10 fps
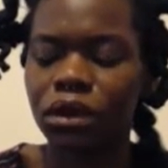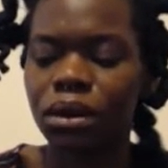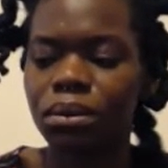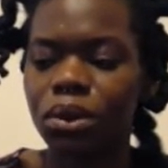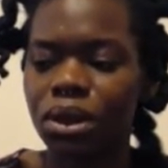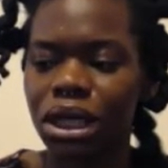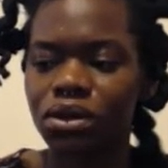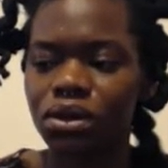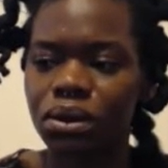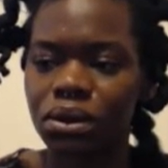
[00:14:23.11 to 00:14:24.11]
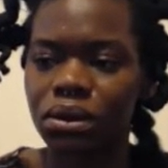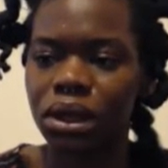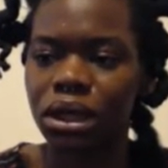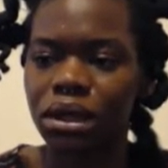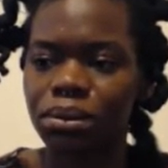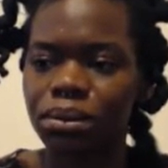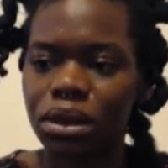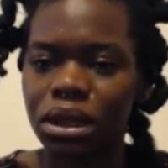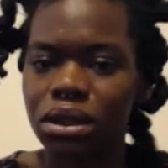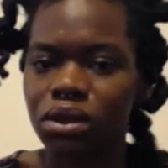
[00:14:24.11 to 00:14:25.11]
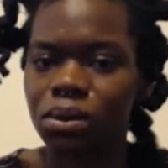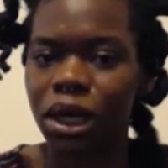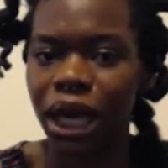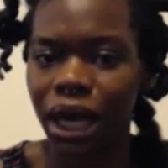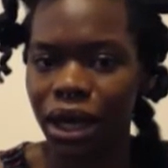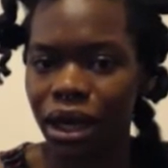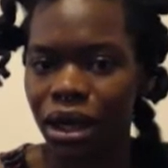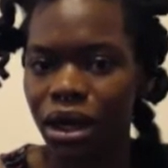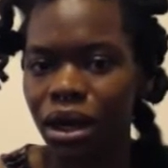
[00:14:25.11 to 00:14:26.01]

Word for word: more natural um, products on my hair